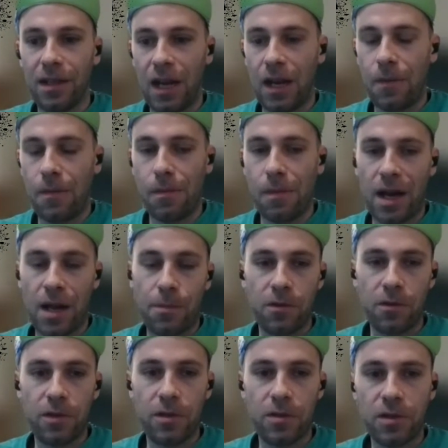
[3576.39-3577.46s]
came a
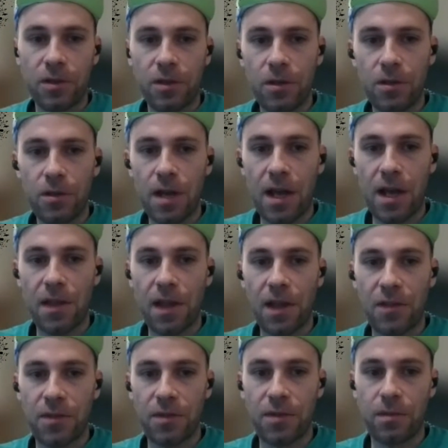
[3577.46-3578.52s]
couple of years ago and
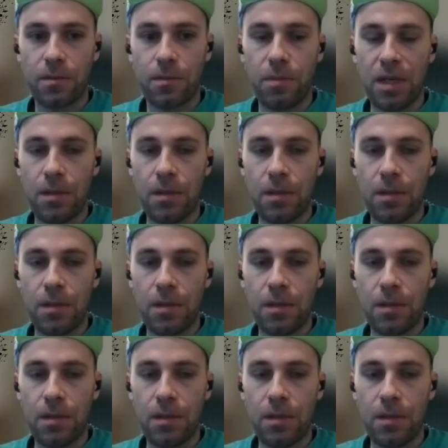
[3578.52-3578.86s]
has